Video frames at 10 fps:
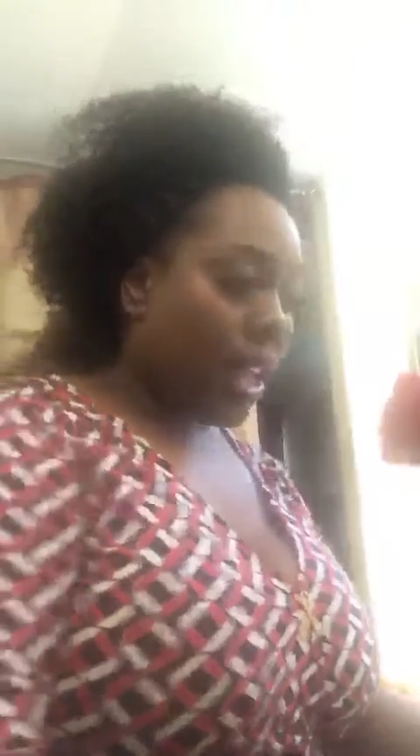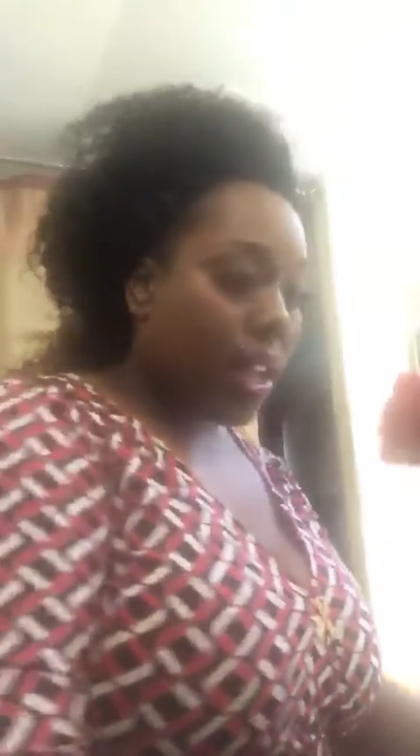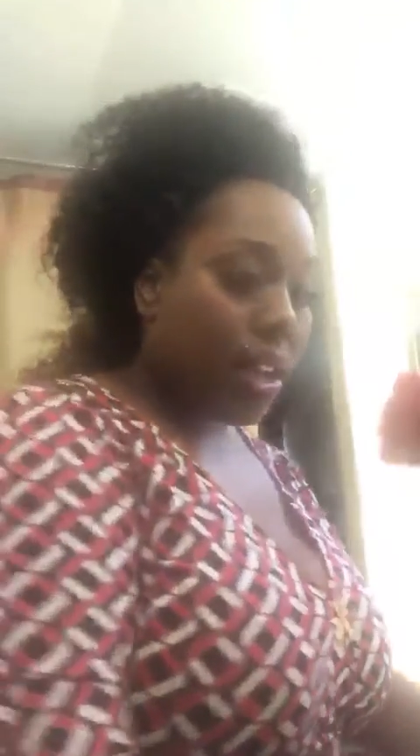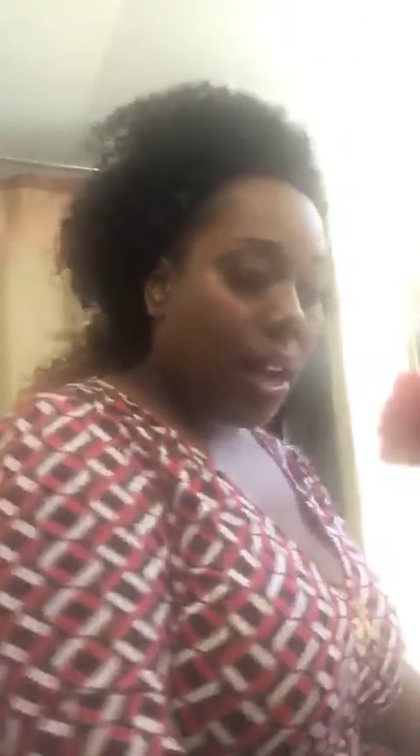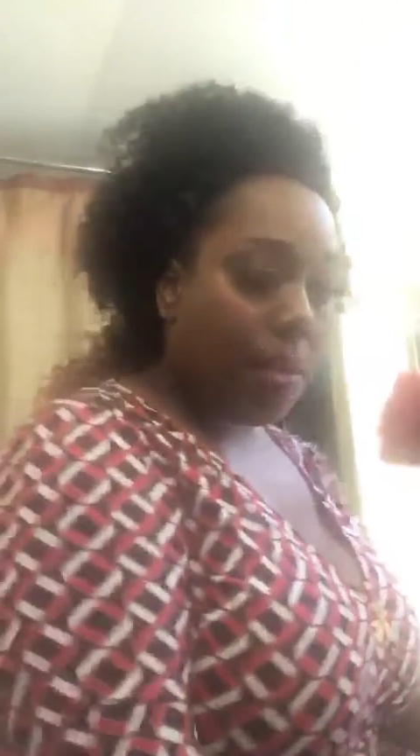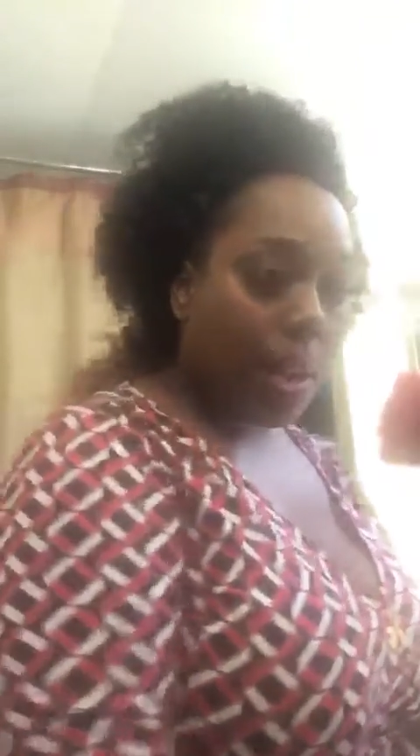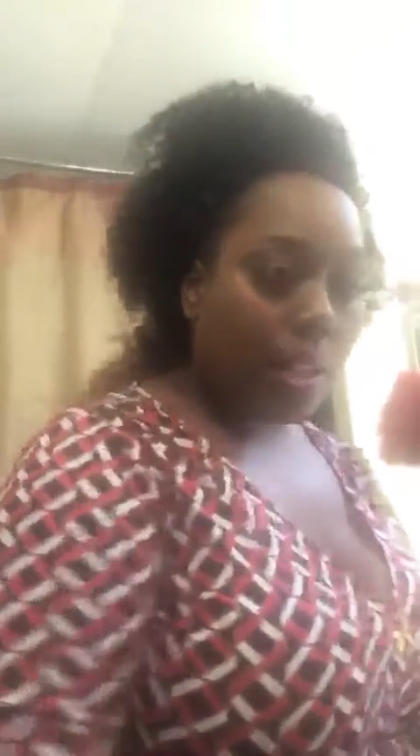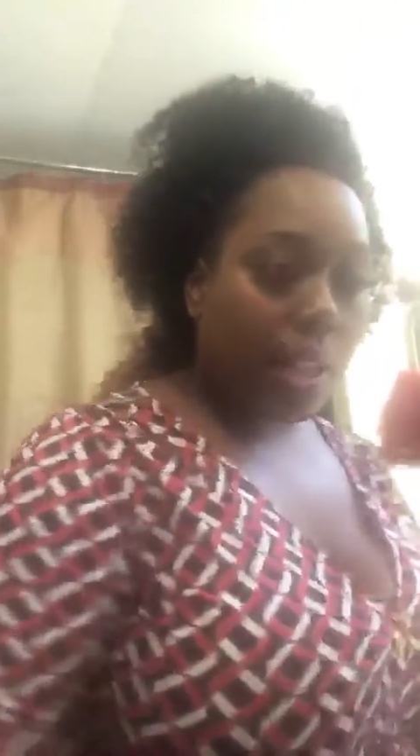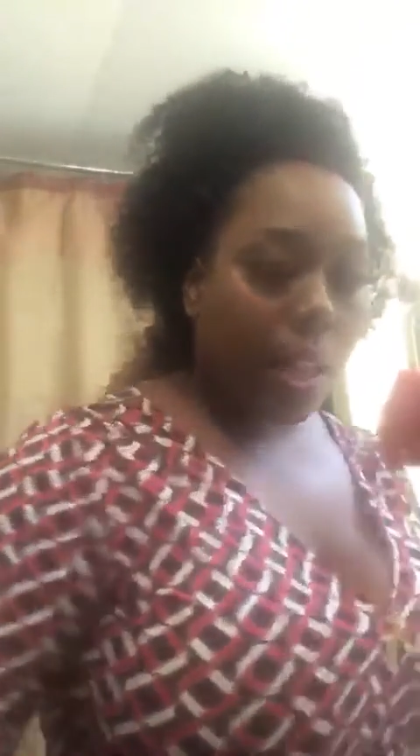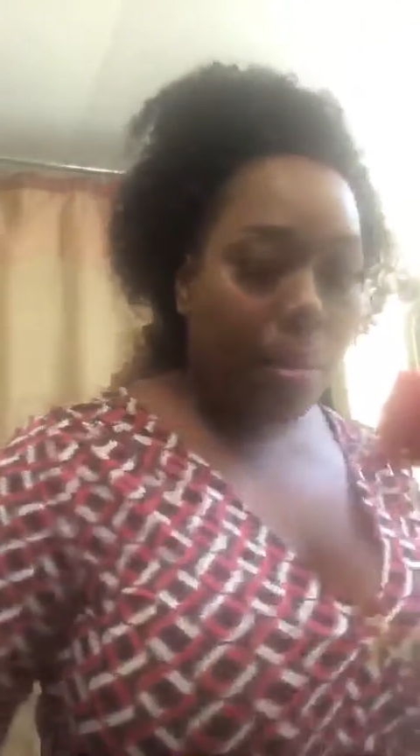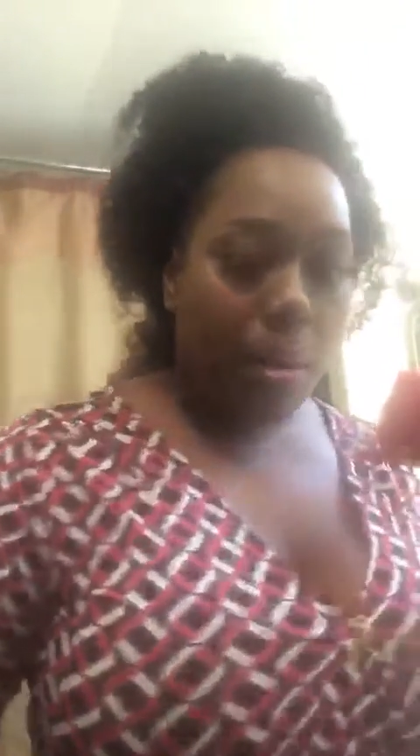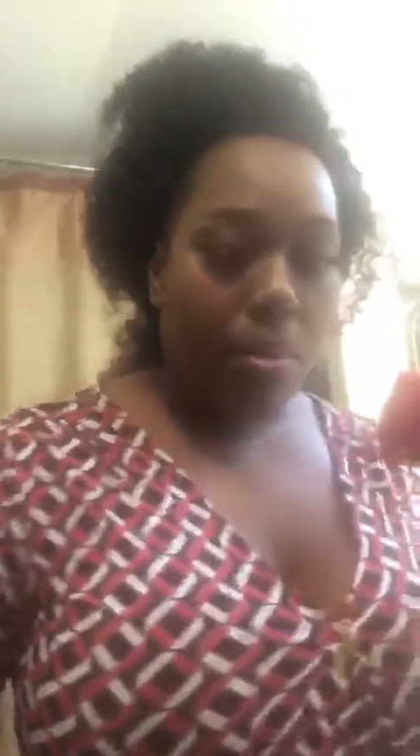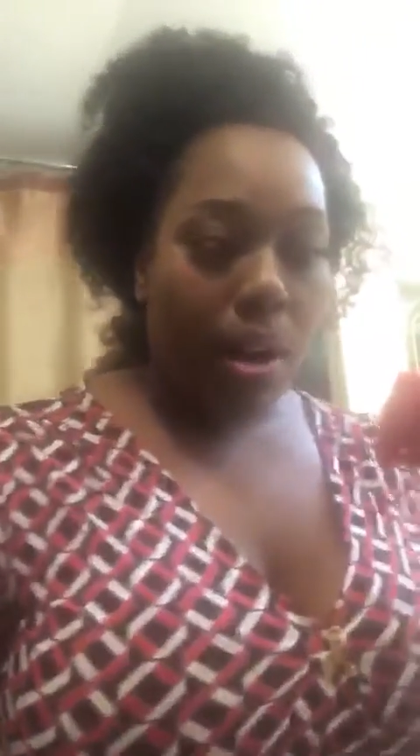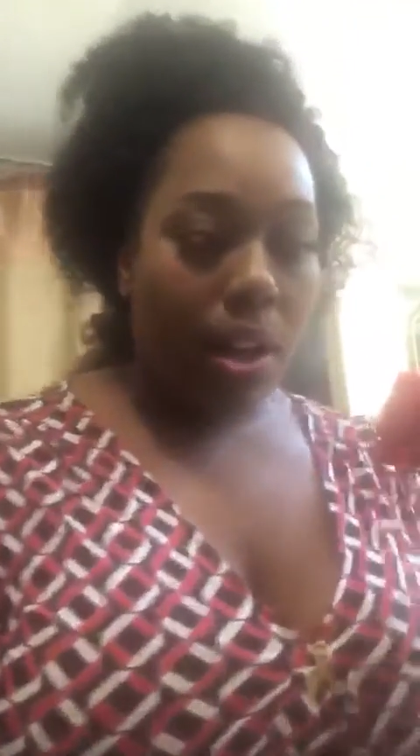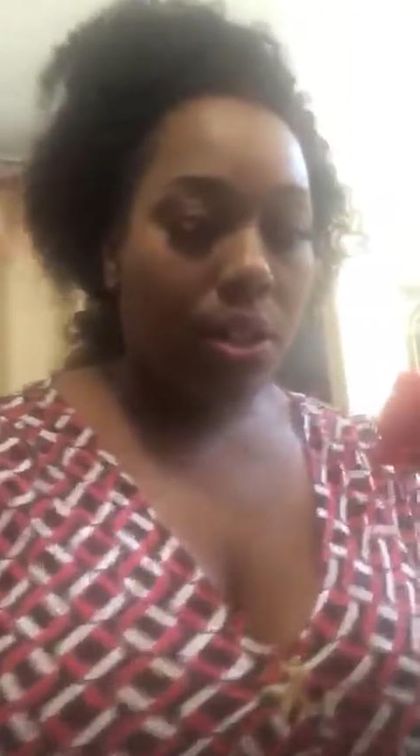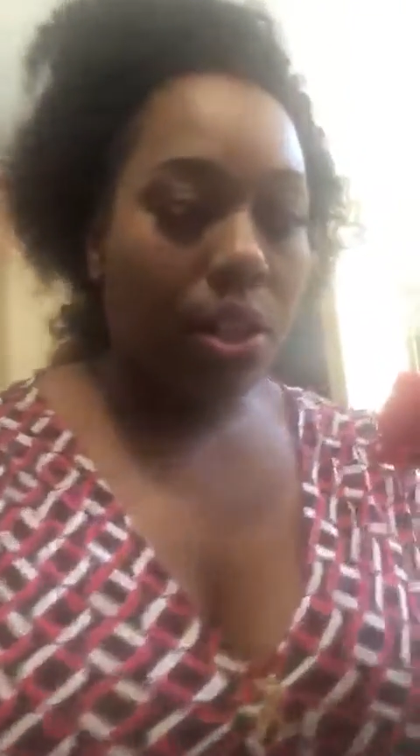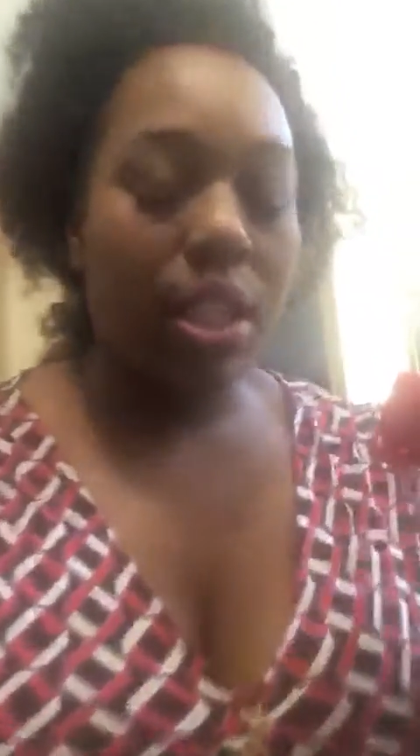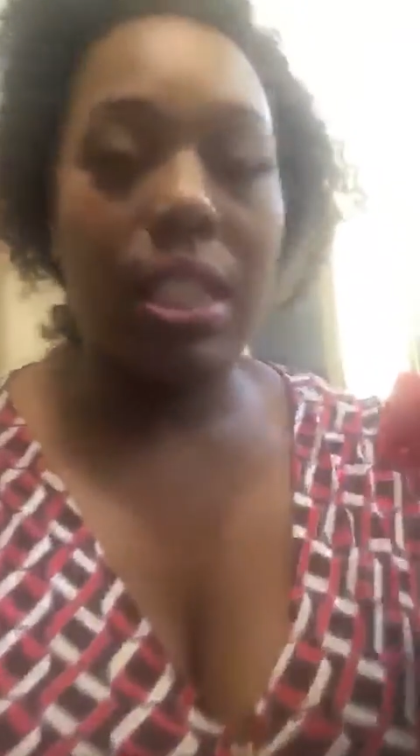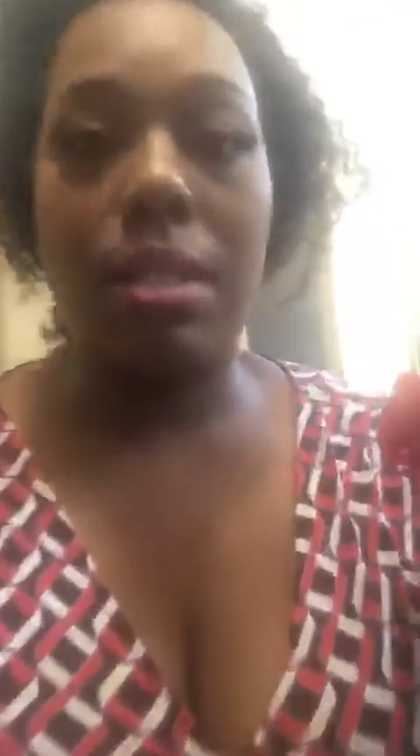And I'm going to take my bronzer.